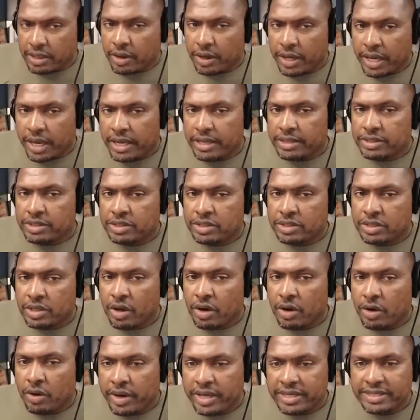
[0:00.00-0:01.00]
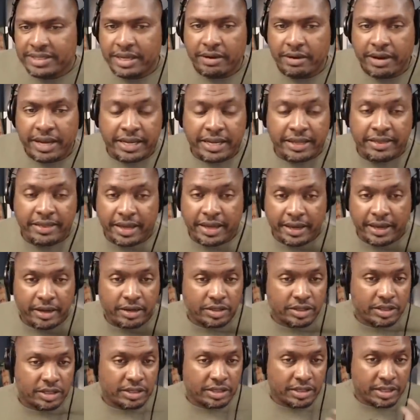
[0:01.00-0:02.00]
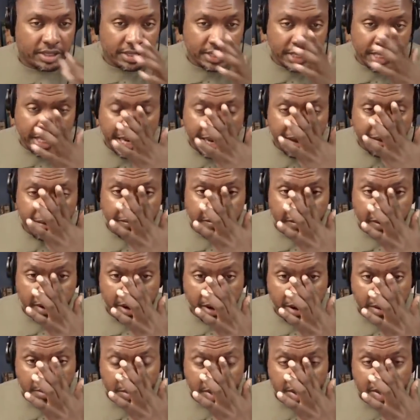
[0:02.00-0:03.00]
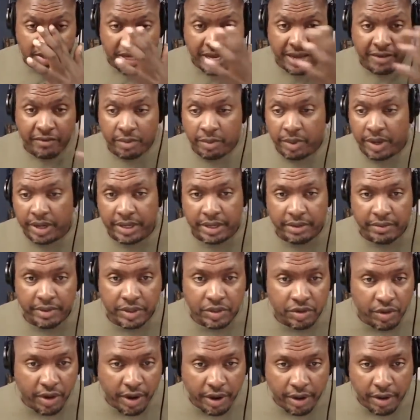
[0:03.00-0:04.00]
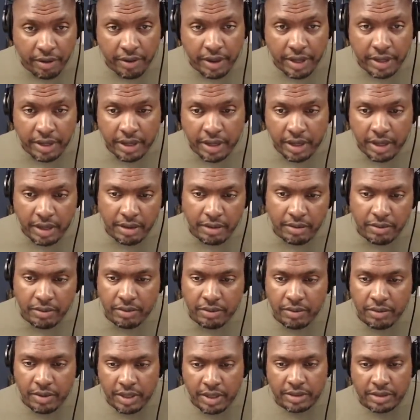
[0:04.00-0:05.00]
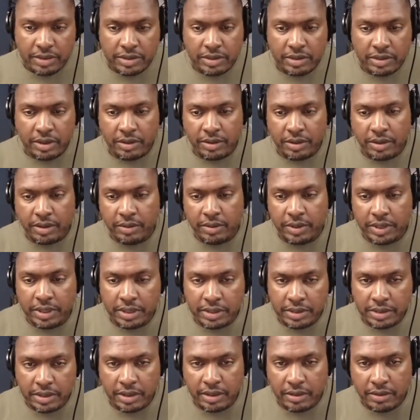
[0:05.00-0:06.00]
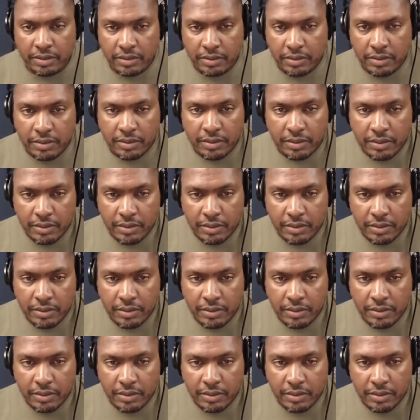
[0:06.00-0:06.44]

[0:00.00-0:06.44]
Okay. So, is there anything else? Does it have um, Does it have a binary trigger in it? What else is going on with this no. thing?